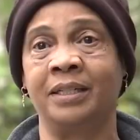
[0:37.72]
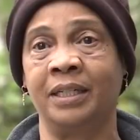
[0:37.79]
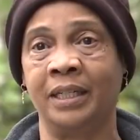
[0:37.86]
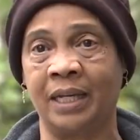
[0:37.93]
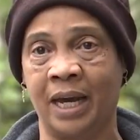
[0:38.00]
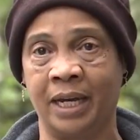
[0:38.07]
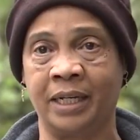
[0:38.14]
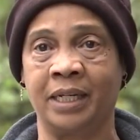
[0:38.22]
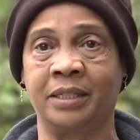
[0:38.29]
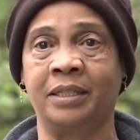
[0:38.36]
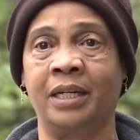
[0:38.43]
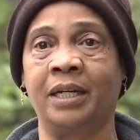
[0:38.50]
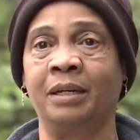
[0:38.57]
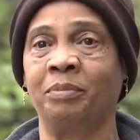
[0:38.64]
the guy that
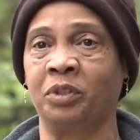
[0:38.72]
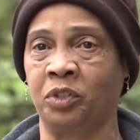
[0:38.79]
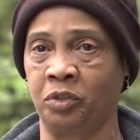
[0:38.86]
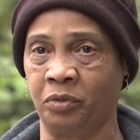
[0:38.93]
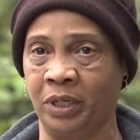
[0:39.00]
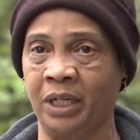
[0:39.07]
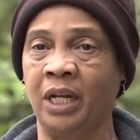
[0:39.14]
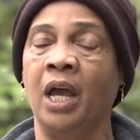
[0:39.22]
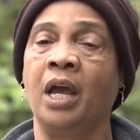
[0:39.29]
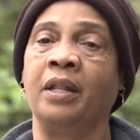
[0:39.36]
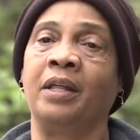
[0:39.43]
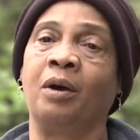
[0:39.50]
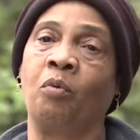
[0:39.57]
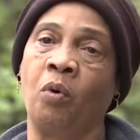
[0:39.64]
stays up the street,
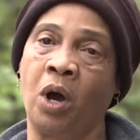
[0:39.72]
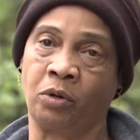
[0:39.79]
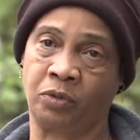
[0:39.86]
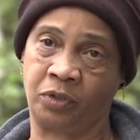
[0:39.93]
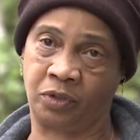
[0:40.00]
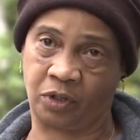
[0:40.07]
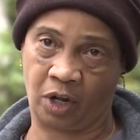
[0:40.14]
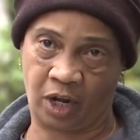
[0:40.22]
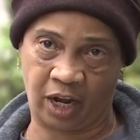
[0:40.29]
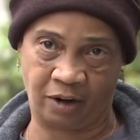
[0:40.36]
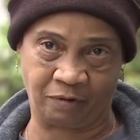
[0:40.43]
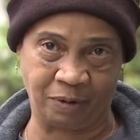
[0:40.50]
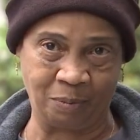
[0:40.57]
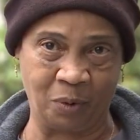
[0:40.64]
that walks
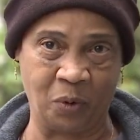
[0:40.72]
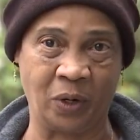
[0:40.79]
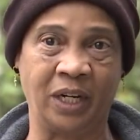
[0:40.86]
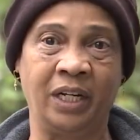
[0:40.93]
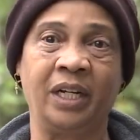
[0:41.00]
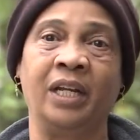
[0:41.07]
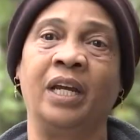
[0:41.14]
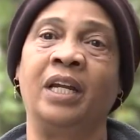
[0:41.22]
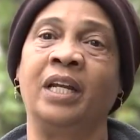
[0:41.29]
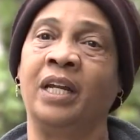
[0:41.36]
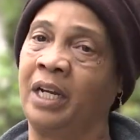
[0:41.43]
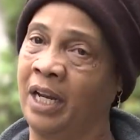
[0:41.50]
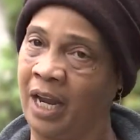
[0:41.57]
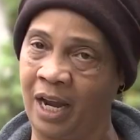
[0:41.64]
every morning every and
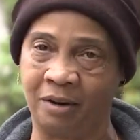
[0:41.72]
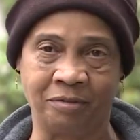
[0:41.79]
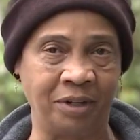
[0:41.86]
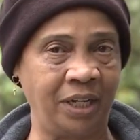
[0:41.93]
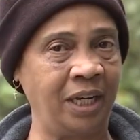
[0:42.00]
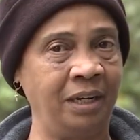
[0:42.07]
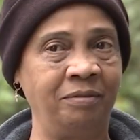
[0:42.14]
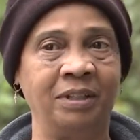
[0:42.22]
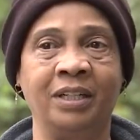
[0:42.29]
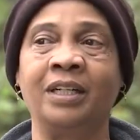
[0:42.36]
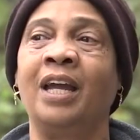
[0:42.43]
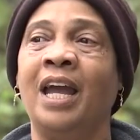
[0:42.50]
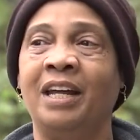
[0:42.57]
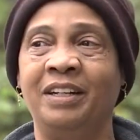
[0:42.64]
every
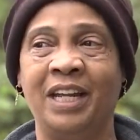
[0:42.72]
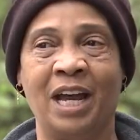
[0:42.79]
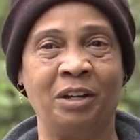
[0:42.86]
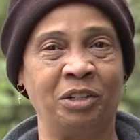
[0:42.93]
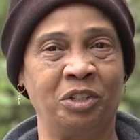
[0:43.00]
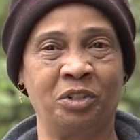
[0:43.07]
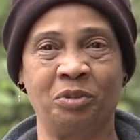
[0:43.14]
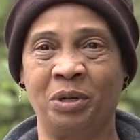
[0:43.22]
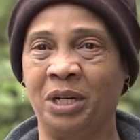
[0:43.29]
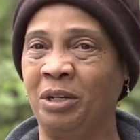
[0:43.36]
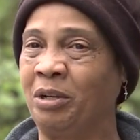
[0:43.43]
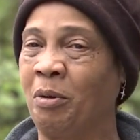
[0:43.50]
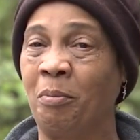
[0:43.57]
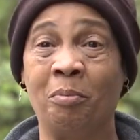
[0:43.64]
evening down the street,
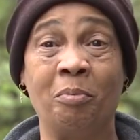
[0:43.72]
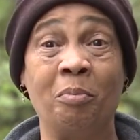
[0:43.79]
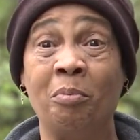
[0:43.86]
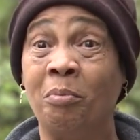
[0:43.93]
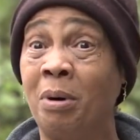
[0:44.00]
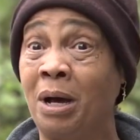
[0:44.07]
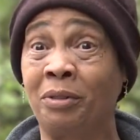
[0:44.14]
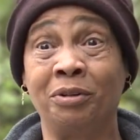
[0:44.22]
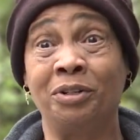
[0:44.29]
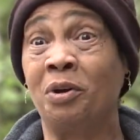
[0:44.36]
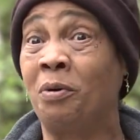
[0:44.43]
bothering